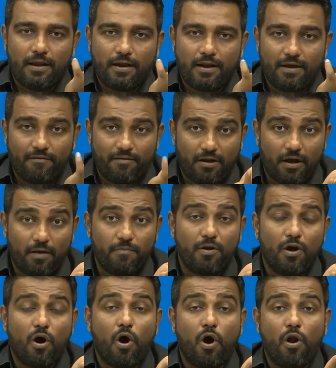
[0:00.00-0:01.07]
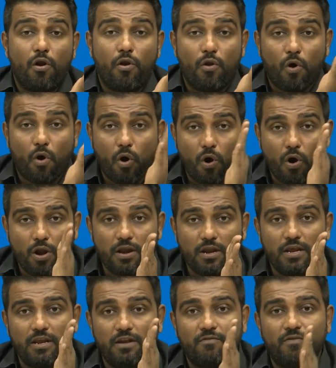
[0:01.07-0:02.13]
developed a
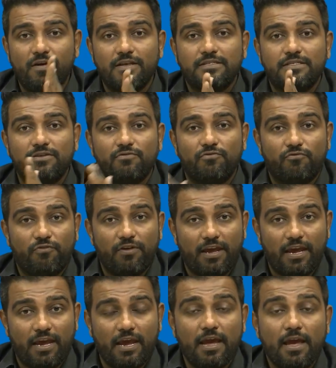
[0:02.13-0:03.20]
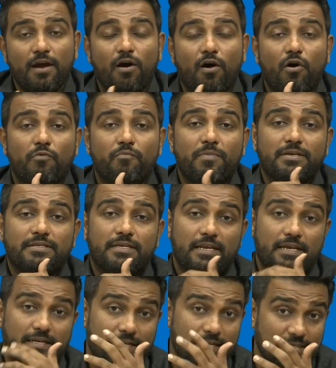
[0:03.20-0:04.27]
non-invasive way of
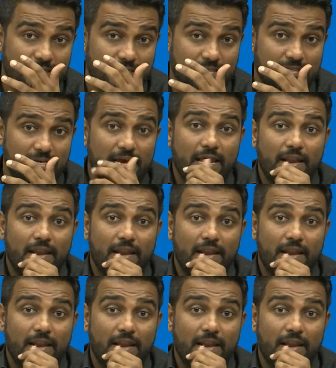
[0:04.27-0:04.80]
measuring disease.